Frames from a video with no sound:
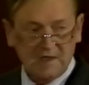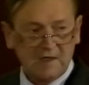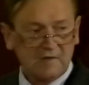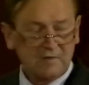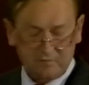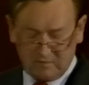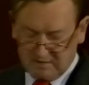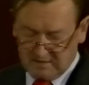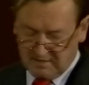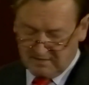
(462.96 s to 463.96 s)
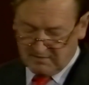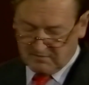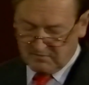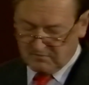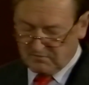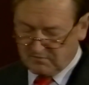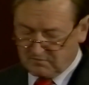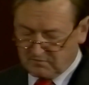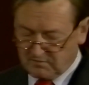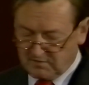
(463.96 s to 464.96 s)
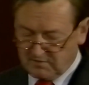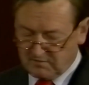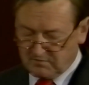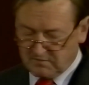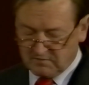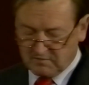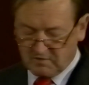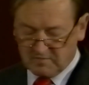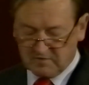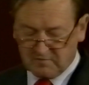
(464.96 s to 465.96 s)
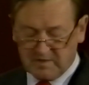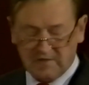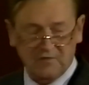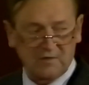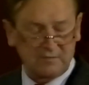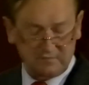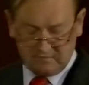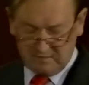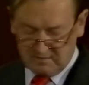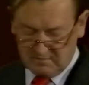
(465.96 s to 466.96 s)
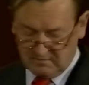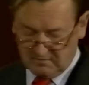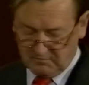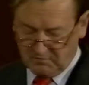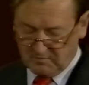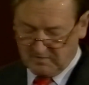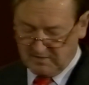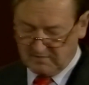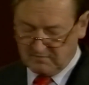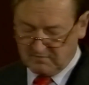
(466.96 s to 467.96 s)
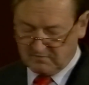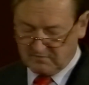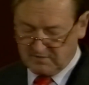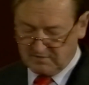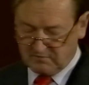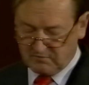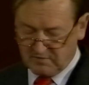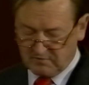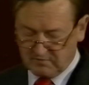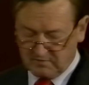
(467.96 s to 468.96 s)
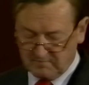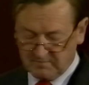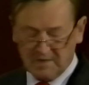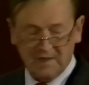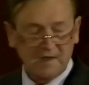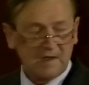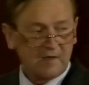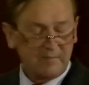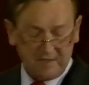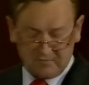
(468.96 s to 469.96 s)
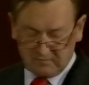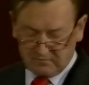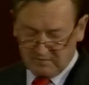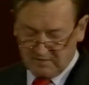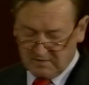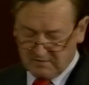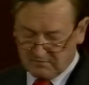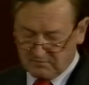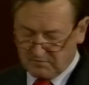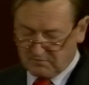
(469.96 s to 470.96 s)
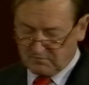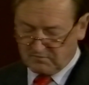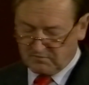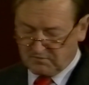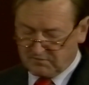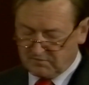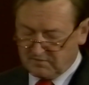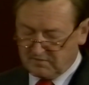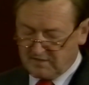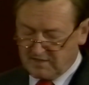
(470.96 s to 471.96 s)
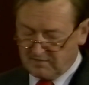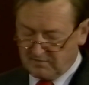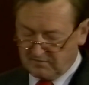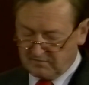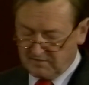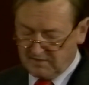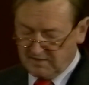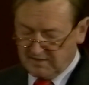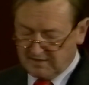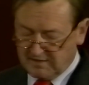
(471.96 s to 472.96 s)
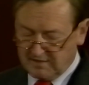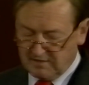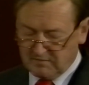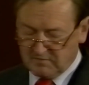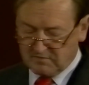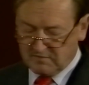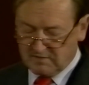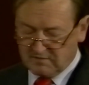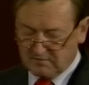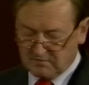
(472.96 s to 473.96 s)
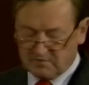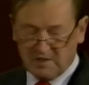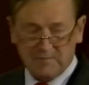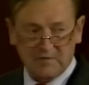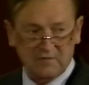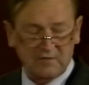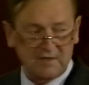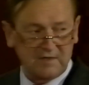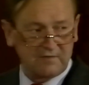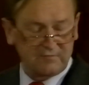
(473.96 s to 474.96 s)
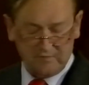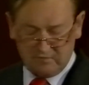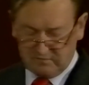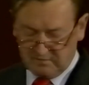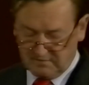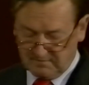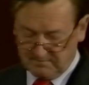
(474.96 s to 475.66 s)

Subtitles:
In this regard, I was interested to read the recent comments by John Stone, the former head of the Australian Treasury, about Australia's rich resources endowment and the elements needed to shape Australia's future.